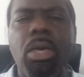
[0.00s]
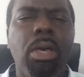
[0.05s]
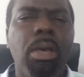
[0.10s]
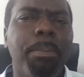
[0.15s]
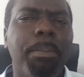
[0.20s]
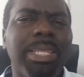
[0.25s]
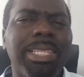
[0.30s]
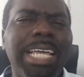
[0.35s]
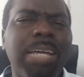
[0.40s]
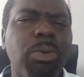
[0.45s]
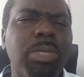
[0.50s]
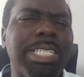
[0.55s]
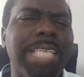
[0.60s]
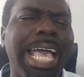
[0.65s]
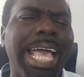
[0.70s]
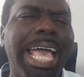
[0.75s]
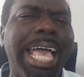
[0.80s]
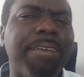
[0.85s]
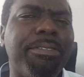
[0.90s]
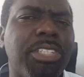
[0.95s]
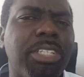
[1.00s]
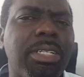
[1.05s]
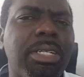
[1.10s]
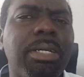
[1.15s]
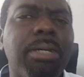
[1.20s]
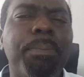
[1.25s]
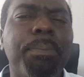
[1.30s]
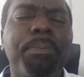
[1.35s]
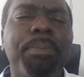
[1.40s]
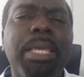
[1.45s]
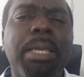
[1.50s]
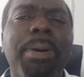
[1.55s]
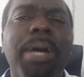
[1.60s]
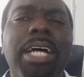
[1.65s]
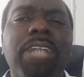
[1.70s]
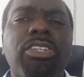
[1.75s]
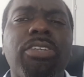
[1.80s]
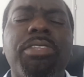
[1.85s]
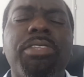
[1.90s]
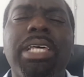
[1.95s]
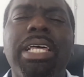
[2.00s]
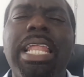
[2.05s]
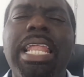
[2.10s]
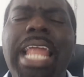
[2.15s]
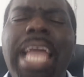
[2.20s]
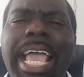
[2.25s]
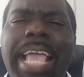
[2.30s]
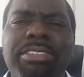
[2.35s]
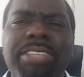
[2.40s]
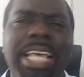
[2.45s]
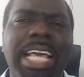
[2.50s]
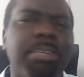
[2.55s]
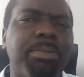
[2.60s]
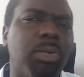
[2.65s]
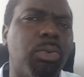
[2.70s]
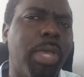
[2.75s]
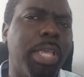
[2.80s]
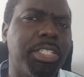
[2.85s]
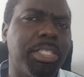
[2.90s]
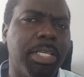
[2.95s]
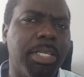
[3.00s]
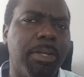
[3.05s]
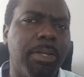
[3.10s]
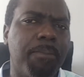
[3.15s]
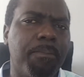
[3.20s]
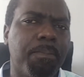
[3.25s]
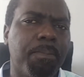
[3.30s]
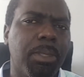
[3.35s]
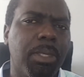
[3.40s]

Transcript: But that was after a big part of their lives had been wasted.